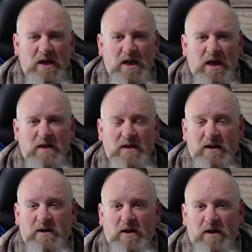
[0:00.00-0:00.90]
and then
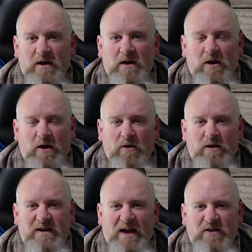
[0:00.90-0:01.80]
click Go to
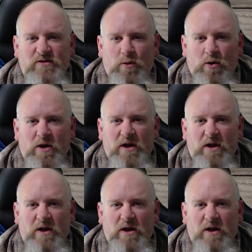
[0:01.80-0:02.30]
Dashboard.